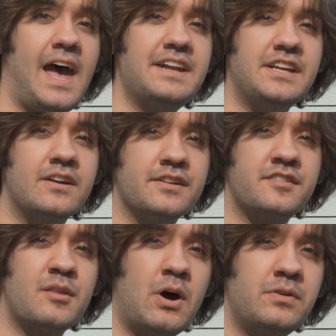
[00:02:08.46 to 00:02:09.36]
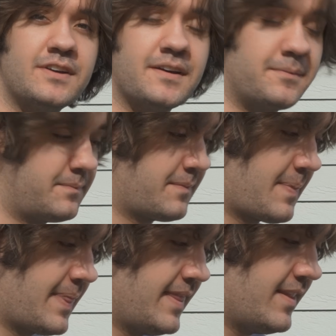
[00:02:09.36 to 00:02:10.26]
And here is the motor.
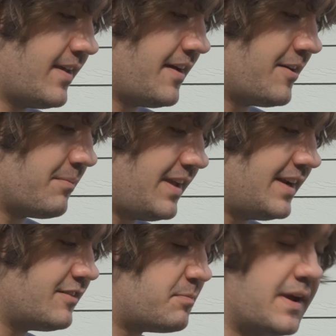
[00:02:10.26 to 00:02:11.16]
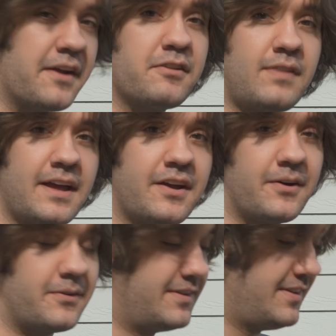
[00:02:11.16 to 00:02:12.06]
It is made out of
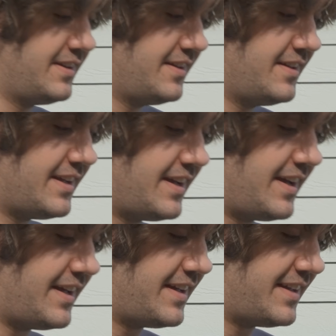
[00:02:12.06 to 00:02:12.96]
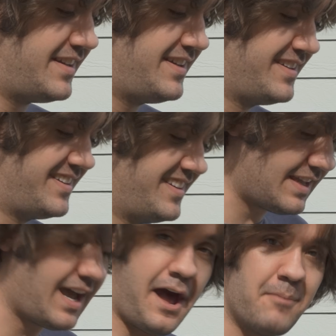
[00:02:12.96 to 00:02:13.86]
Lego.
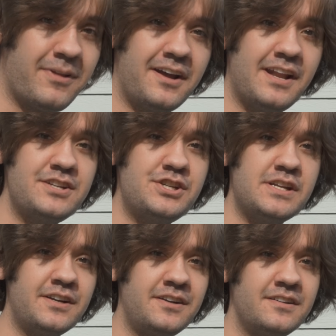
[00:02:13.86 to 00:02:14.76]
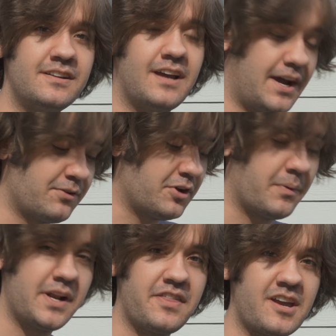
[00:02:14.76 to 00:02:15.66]
Yeah, I'm not an engineer. I don't know
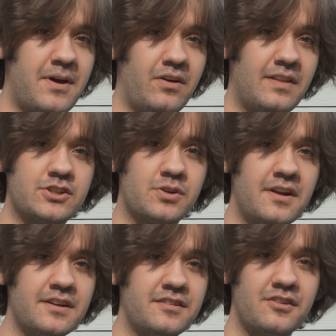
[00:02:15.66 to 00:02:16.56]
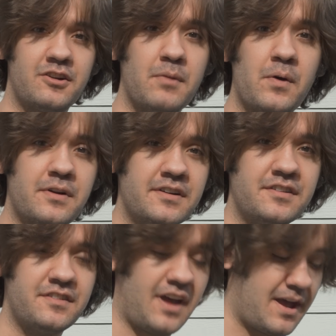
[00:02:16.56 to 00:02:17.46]
anything about electronics or
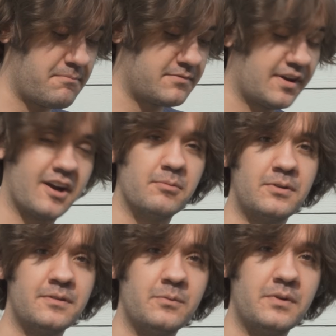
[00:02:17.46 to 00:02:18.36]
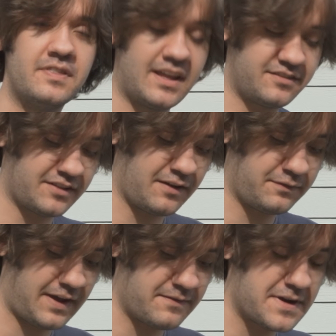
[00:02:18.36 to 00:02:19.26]
motors. I'm terrible with that
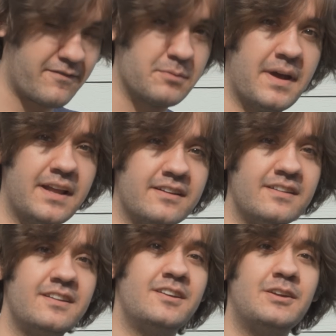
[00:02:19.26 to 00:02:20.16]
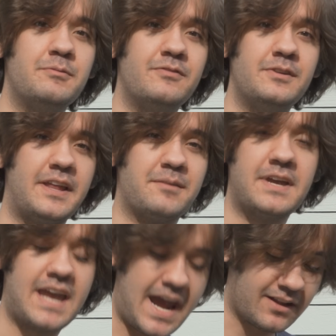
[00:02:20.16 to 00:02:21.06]
stuff. I've never been like
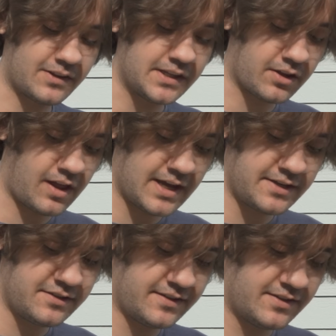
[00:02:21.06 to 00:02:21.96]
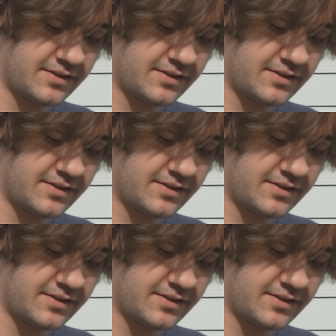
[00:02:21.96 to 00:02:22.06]
mechanically inclined.